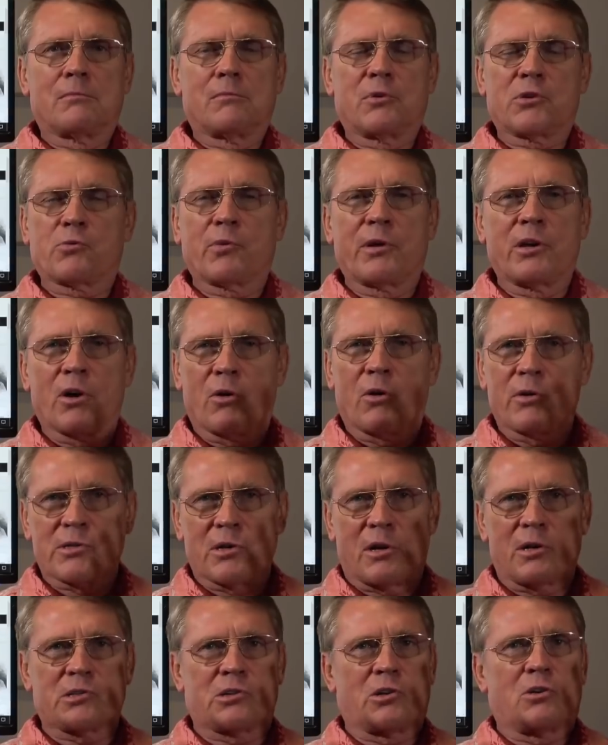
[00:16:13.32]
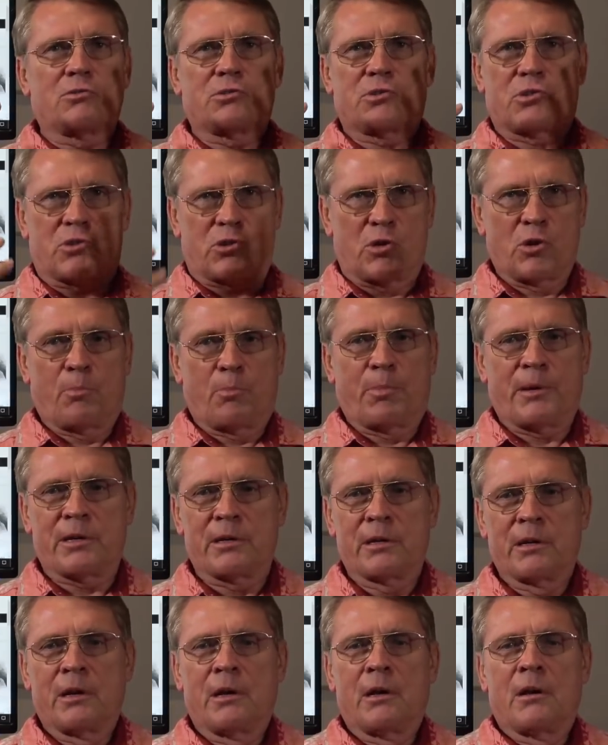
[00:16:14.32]
which we know is also stupid.
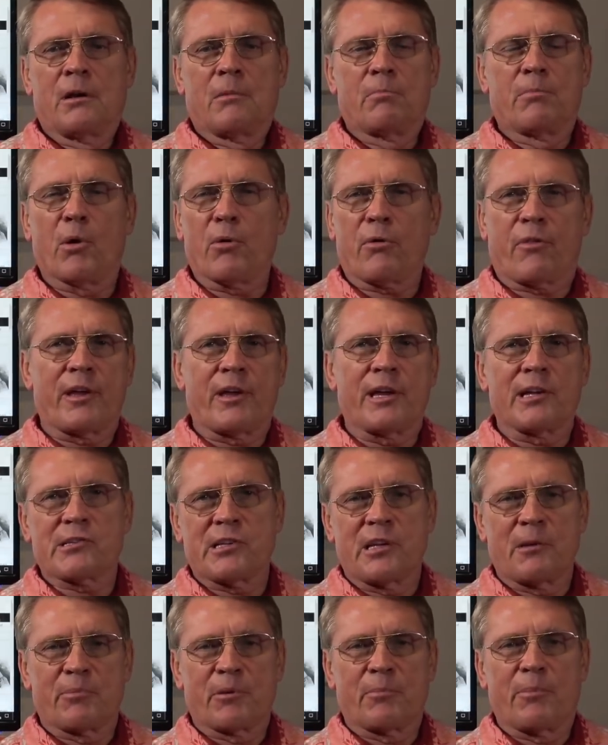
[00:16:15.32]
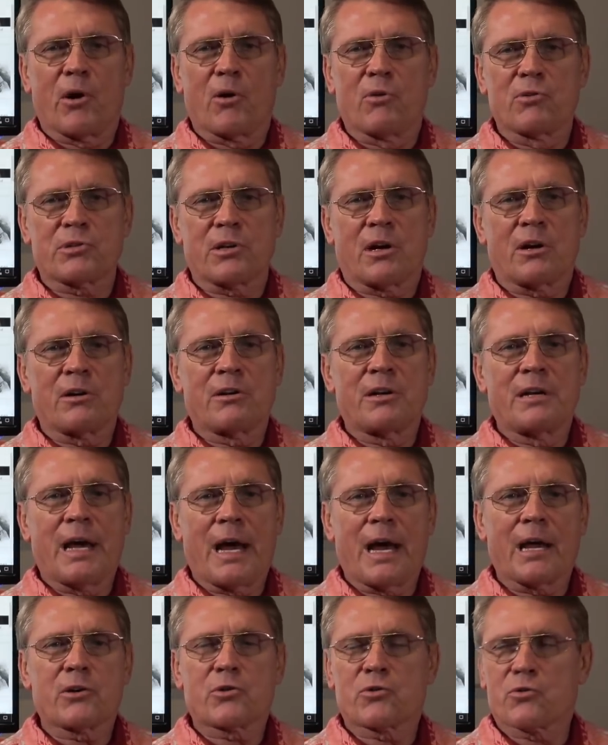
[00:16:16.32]
Both things he proposed are
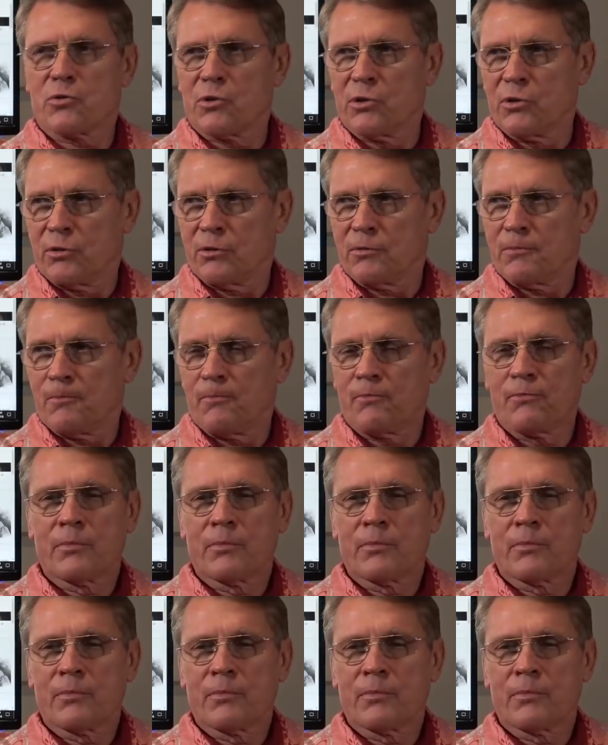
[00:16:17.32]
not true.